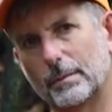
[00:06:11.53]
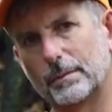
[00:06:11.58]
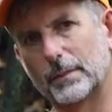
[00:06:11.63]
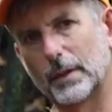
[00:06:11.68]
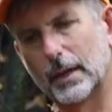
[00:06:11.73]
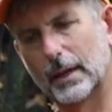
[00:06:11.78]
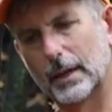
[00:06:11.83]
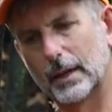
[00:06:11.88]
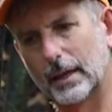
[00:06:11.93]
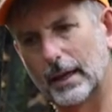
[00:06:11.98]

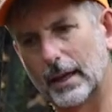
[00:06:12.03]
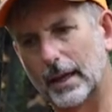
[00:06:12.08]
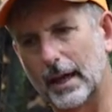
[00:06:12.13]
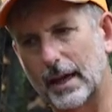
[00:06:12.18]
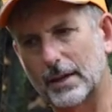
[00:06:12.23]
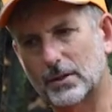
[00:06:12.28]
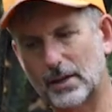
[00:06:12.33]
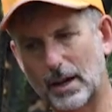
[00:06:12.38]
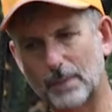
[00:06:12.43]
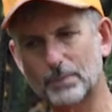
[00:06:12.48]

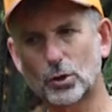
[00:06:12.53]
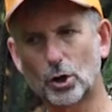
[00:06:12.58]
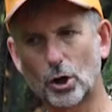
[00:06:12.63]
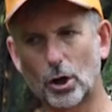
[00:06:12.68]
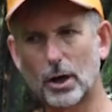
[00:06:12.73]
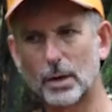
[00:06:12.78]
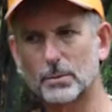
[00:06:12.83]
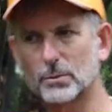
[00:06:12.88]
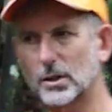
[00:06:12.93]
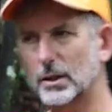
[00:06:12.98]

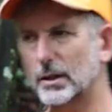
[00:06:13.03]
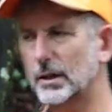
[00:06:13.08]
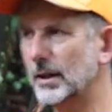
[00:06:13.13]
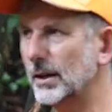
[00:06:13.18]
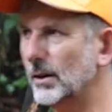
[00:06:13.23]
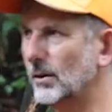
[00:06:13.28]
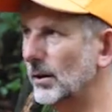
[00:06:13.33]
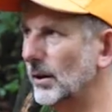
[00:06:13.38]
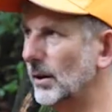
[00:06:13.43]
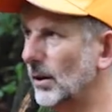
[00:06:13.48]
Sometimes in an
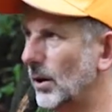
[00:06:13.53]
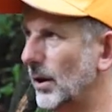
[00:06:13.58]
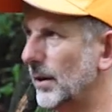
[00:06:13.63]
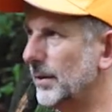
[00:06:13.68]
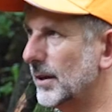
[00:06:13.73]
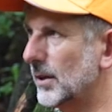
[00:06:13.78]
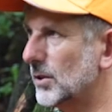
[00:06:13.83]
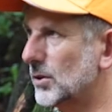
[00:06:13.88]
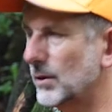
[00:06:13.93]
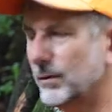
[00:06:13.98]
area
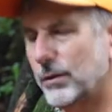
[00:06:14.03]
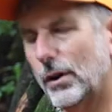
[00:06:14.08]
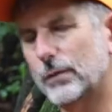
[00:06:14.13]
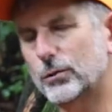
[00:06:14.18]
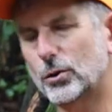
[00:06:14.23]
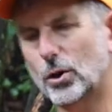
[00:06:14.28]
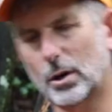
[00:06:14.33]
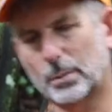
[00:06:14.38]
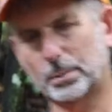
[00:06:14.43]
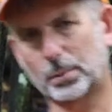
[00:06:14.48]
like this, if
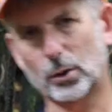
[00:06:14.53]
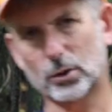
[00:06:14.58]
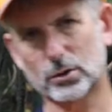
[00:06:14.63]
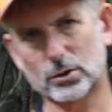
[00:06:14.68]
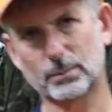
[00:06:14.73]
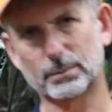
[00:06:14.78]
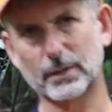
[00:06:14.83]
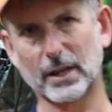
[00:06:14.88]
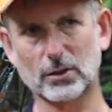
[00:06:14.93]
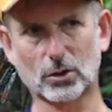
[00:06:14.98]
I've got a
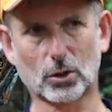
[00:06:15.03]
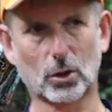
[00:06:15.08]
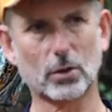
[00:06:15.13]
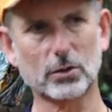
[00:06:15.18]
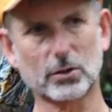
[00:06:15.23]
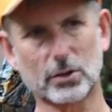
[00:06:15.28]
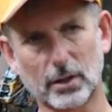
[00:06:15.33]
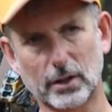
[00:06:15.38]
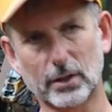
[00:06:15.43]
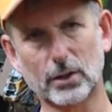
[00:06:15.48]
possum that's
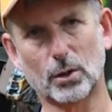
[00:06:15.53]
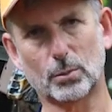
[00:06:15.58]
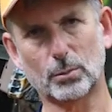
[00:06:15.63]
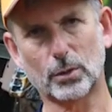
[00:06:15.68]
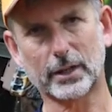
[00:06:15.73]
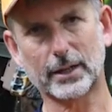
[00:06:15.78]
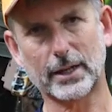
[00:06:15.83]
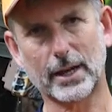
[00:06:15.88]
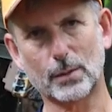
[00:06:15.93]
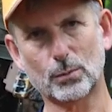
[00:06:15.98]
constantly on
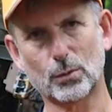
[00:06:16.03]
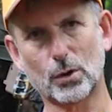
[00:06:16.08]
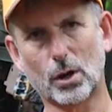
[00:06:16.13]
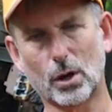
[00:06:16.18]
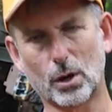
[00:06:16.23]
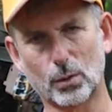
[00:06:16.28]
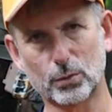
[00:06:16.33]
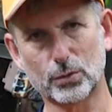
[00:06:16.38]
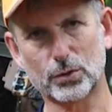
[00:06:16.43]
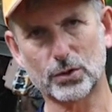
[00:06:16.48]
my camera,
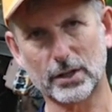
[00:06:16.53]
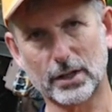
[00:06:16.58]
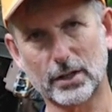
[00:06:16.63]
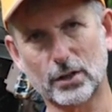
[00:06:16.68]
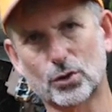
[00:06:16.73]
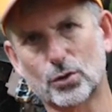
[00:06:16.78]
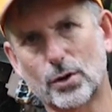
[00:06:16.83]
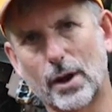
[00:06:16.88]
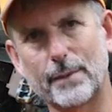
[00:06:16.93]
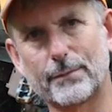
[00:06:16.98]
I will set
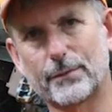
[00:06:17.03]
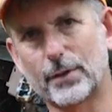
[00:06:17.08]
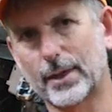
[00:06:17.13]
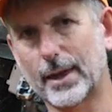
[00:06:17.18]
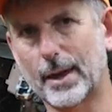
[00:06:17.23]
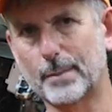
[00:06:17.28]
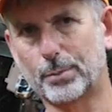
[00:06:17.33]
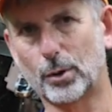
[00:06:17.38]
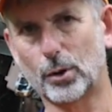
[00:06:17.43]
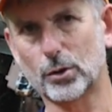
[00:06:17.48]
a trap for
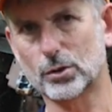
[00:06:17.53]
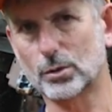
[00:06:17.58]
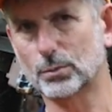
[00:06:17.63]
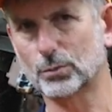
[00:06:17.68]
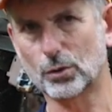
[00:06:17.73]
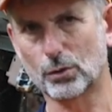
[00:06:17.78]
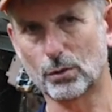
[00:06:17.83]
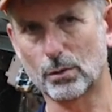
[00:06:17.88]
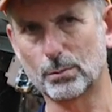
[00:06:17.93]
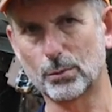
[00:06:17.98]
that
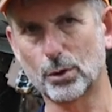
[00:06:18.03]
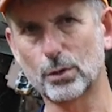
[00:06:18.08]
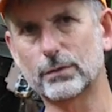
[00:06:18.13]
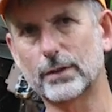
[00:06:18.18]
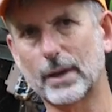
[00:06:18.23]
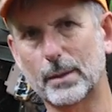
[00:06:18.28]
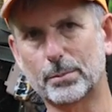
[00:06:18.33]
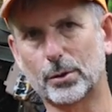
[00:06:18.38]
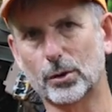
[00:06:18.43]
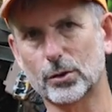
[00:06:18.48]
possum to remove
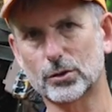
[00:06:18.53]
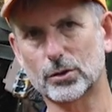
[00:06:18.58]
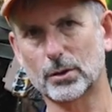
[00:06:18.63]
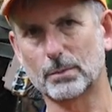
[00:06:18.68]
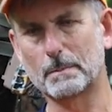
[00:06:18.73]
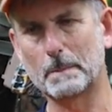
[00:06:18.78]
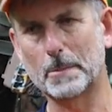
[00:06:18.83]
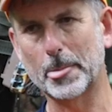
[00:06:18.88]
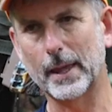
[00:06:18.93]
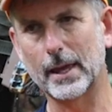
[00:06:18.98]
that
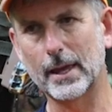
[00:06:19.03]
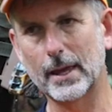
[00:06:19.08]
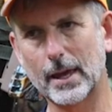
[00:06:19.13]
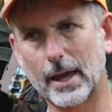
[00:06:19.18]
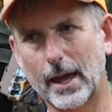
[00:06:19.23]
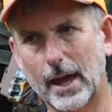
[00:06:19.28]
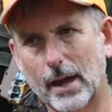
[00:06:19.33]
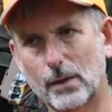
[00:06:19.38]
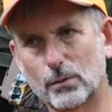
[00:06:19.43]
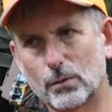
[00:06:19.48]
possum
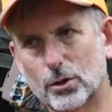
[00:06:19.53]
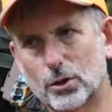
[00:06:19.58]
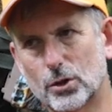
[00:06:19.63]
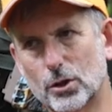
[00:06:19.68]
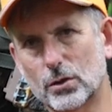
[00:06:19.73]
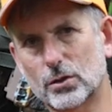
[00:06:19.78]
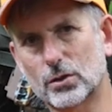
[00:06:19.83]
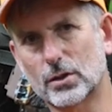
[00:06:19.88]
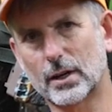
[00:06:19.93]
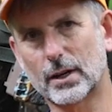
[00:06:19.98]
and
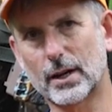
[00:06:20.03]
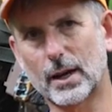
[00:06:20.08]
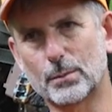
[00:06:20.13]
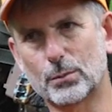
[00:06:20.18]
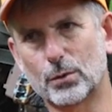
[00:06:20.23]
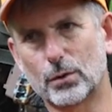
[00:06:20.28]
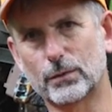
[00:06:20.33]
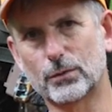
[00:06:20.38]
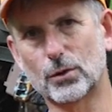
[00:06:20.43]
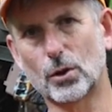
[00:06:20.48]
reduce the
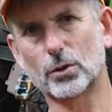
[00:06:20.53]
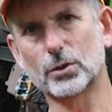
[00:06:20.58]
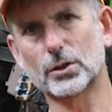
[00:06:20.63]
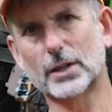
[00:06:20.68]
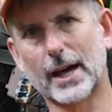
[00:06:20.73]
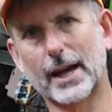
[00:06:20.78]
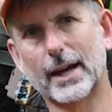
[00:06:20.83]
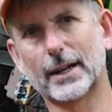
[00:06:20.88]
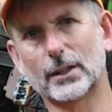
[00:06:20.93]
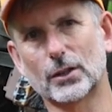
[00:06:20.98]
number of
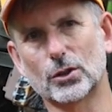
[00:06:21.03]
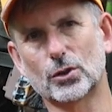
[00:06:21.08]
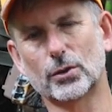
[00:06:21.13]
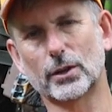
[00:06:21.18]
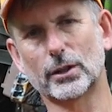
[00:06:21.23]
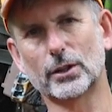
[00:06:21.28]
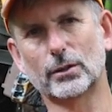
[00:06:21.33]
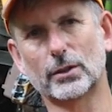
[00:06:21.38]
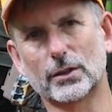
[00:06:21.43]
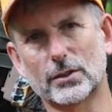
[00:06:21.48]
non-target
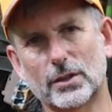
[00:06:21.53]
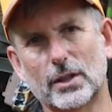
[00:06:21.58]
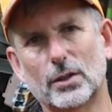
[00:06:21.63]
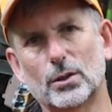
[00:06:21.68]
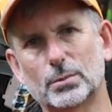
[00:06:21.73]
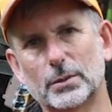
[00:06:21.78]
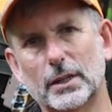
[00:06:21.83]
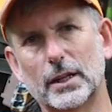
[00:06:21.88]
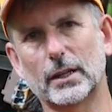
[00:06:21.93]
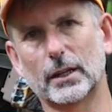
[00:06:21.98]
triggerings that
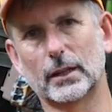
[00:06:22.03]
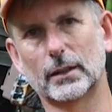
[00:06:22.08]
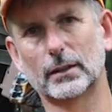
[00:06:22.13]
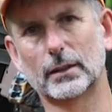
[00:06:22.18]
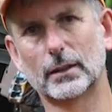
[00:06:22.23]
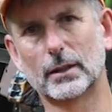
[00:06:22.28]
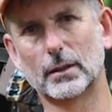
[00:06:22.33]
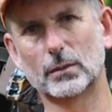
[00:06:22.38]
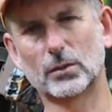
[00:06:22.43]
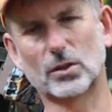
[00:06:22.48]
I'm getting,
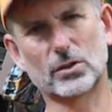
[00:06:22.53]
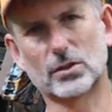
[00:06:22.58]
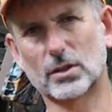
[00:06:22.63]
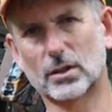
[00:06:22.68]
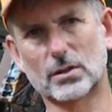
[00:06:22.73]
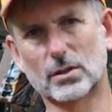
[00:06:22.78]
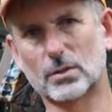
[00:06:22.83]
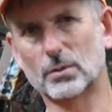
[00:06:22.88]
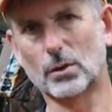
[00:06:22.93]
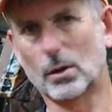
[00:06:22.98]
because
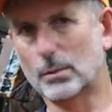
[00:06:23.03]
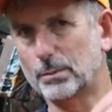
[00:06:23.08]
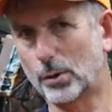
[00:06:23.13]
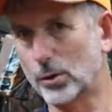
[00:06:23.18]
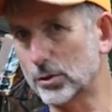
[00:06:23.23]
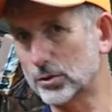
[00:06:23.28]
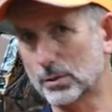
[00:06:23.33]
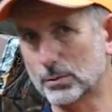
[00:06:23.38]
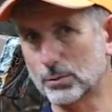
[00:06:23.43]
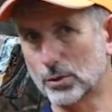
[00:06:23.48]
it's not
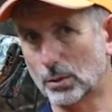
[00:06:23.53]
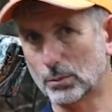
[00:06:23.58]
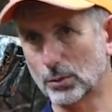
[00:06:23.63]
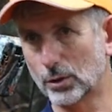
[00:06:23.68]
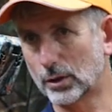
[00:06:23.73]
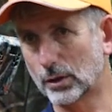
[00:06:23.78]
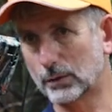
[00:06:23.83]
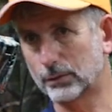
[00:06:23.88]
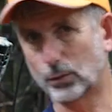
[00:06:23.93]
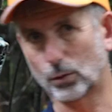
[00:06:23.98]
possums I'm
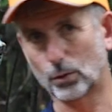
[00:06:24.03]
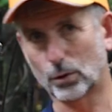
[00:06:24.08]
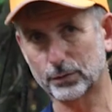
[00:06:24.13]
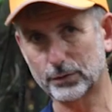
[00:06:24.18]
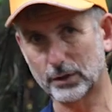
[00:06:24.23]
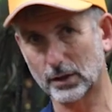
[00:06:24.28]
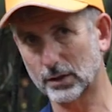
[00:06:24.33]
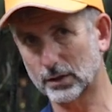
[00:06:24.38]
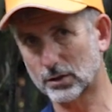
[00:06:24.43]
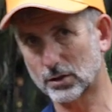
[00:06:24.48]
looking for
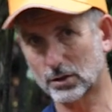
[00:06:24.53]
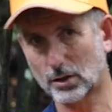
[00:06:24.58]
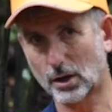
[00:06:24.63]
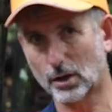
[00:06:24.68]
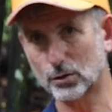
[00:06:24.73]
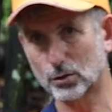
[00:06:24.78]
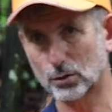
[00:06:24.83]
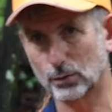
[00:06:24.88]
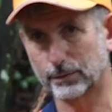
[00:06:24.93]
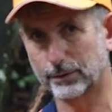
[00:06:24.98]
often, it's
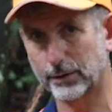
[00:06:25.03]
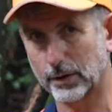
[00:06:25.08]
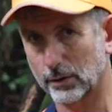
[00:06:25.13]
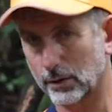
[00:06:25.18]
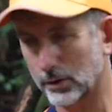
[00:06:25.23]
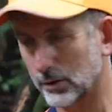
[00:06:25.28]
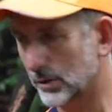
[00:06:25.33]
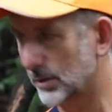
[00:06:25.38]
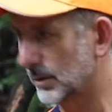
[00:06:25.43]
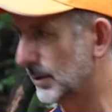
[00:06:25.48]
stoats or
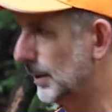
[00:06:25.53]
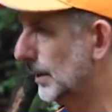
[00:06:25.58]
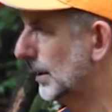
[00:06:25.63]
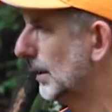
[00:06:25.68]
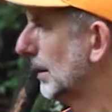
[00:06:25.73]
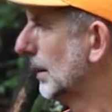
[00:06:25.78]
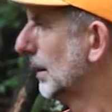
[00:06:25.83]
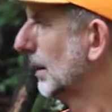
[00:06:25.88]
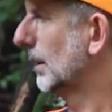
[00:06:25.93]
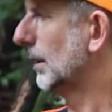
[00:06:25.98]

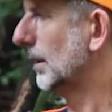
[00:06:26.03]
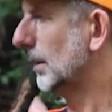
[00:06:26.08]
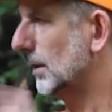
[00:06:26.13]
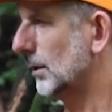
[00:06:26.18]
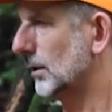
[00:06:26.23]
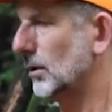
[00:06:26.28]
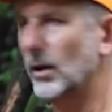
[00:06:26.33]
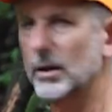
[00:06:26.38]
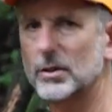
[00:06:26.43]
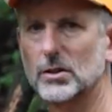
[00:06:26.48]

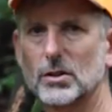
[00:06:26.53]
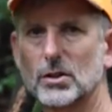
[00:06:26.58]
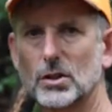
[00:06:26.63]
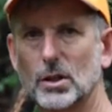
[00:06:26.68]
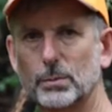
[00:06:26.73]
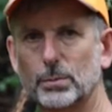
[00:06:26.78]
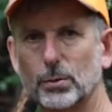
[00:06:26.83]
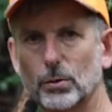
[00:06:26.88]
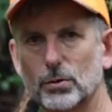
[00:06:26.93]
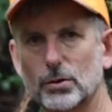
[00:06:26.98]
ferrets. Nice and
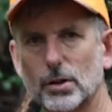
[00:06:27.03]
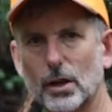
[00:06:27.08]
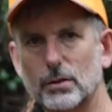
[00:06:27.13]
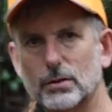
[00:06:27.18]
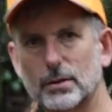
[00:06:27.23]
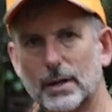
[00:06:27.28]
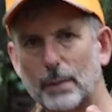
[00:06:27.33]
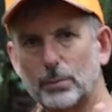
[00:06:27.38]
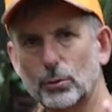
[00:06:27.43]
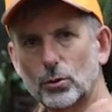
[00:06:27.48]
simple. So
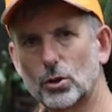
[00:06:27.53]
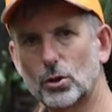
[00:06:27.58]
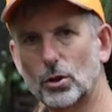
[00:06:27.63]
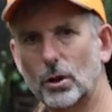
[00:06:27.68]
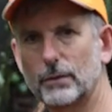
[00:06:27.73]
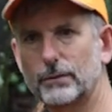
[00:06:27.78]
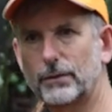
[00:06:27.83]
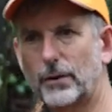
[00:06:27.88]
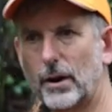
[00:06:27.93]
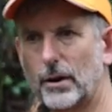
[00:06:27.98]
double
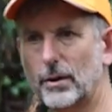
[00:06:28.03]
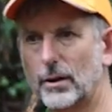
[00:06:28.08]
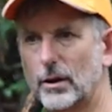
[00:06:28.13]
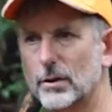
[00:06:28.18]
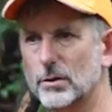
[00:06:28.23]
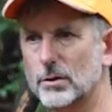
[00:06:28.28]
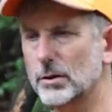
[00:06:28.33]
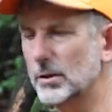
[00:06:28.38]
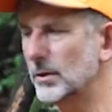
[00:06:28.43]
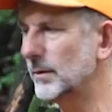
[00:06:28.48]
shot
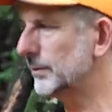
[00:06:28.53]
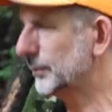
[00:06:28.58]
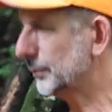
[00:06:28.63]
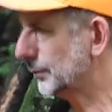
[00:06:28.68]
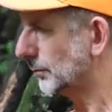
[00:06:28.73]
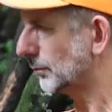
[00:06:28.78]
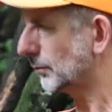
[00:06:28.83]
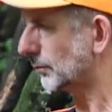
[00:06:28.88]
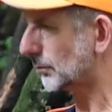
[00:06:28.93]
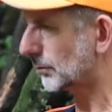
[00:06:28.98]
photos
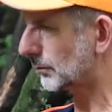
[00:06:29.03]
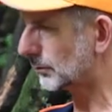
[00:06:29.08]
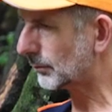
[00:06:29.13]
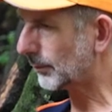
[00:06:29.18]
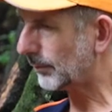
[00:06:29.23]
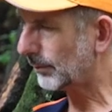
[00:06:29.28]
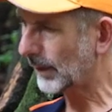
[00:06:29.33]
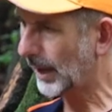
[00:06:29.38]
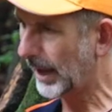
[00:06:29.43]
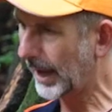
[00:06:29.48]

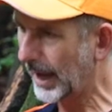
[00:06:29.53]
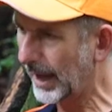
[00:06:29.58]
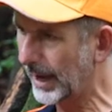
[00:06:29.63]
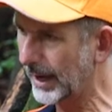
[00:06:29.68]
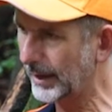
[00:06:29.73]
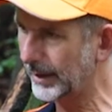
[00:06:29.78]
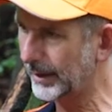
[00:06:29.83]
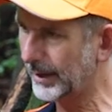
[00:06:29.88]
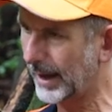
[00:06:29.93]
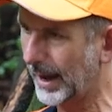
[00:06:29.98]

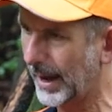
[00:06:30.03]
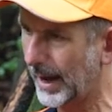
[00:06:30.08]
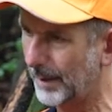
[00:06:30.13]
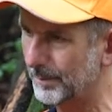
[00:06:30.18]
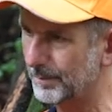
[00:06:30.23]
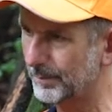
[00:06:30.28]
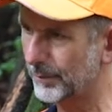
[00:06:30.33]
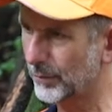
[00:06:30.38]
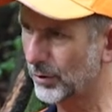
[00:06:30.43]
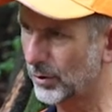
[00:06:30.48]
and
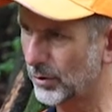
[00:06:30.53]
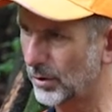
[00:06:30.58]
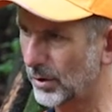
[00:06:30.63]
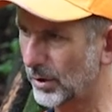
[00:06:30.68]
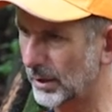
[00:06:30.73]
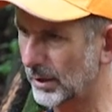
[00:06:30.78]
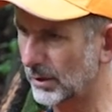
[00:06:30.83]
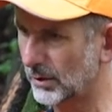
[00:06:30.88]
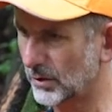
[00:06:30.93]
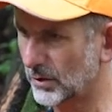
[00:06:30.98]

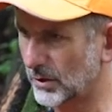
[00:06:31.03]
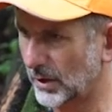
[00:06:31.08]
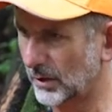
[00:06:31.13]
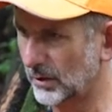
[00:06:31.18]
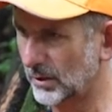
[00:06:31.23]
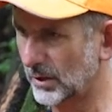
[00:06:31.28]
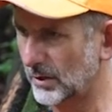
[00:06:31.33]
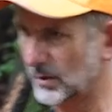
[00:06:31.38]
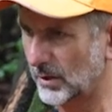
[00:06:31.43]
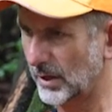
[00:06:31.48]
30 to
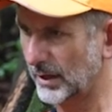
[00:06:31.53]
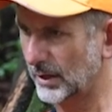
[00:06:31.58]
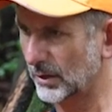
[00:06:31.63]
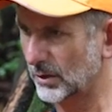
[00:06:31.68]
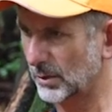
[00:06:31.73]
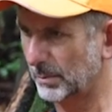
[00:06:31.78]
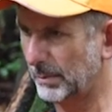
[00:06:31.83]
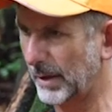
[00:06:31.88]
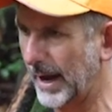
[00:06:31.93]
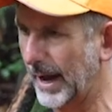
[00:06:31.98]
60
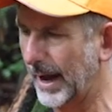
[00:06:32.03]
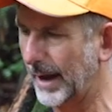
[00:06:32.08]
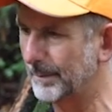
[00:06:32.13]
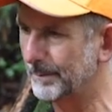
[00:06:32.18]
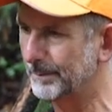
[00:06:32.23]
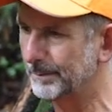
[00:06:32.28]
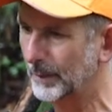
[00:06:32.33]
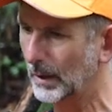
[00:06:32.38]
seconds apart.